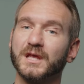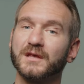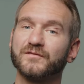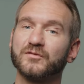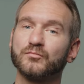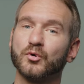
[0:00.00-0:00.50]

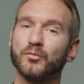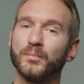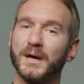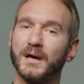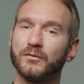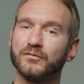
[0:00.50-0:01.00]
even more
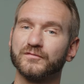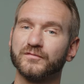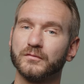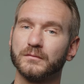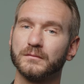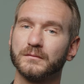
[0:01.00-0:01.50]
powerful